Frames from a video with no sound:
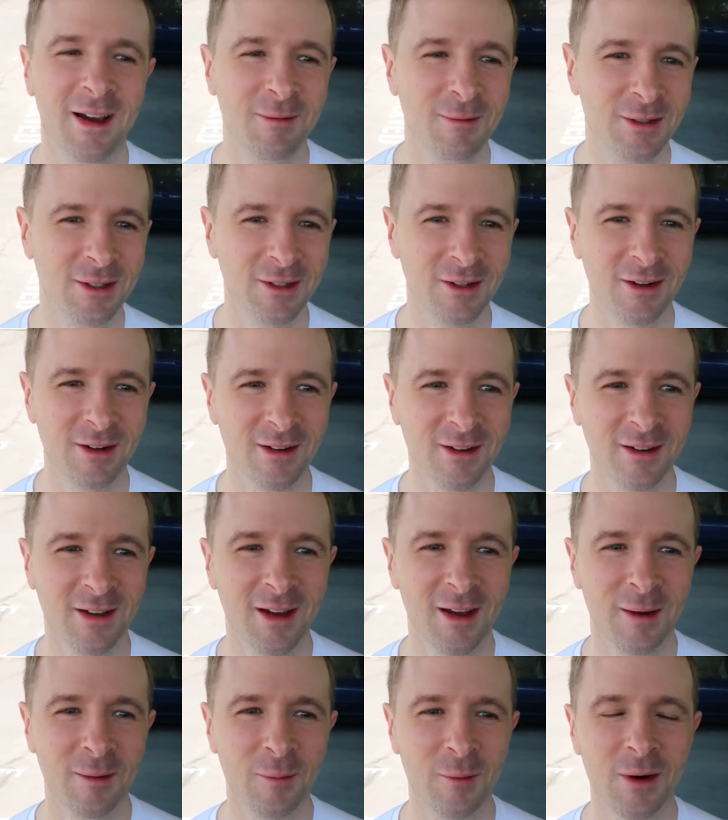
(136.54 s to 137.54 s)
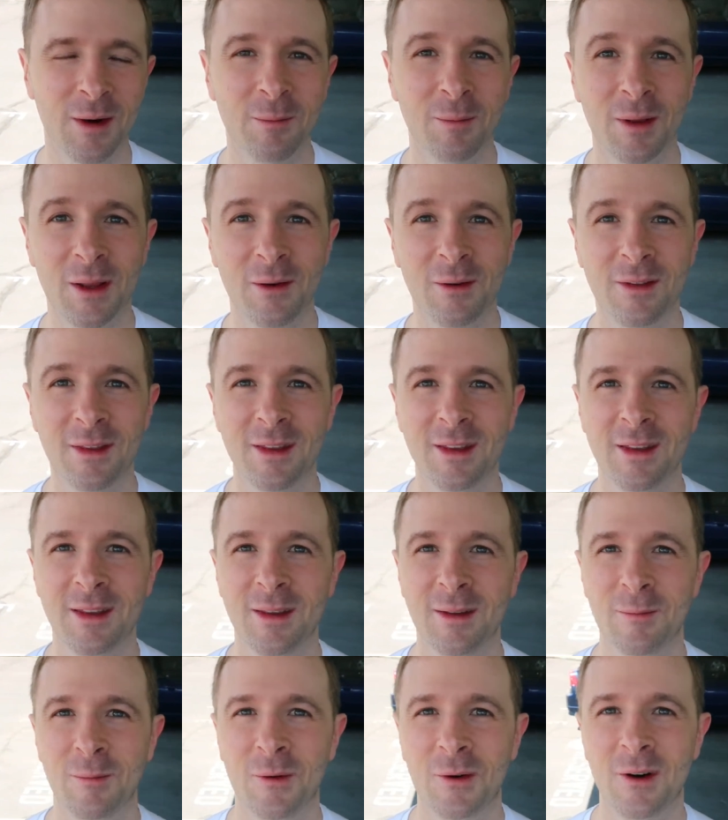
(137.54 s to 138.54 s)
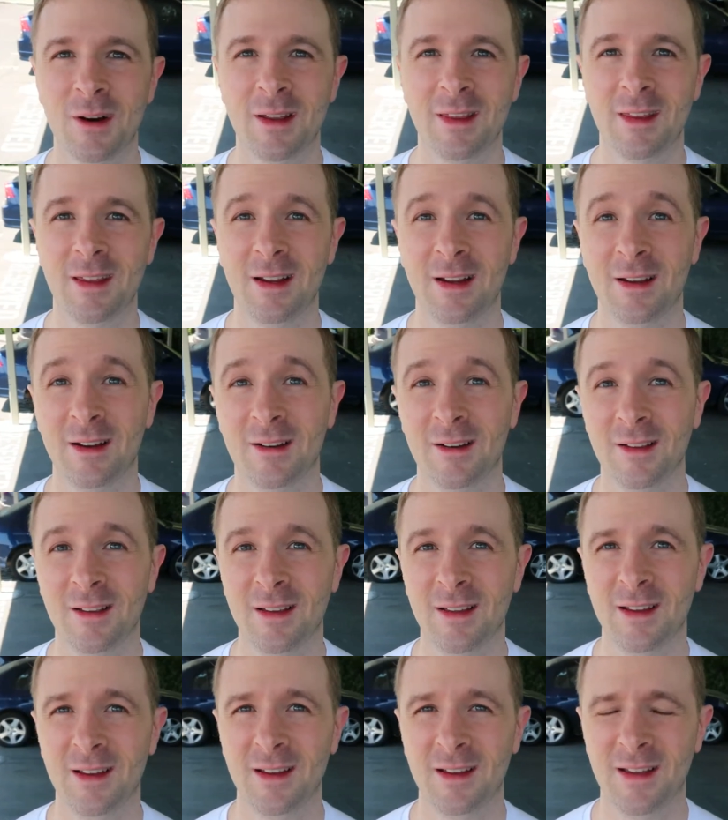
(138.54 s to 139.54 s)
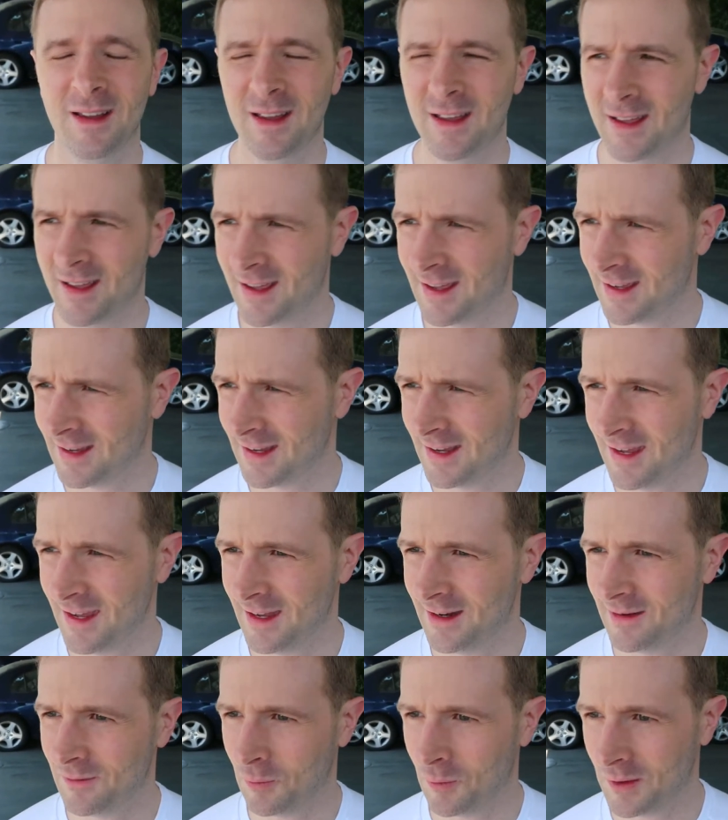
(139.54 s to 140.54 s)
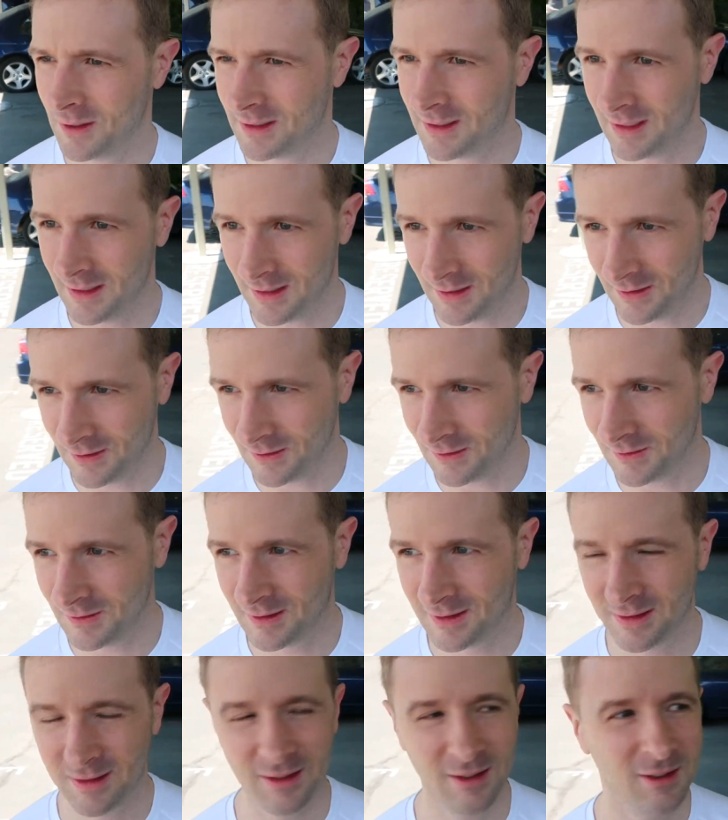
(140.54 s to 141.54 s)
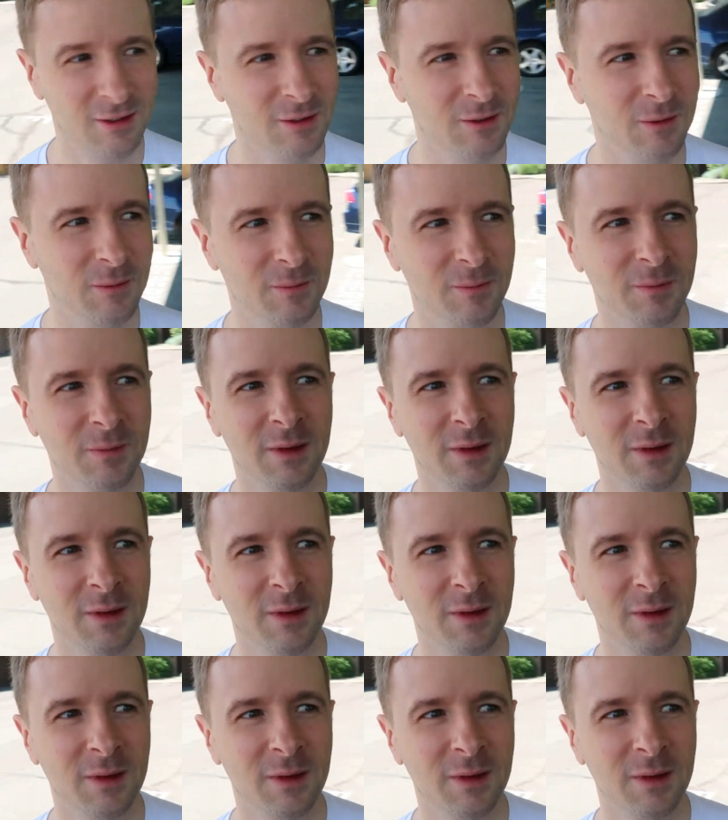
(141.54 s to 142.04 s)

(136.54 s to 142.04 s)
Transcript: I'm sure I'll, the more I play with it, the more I think I'll uh, get what to do. So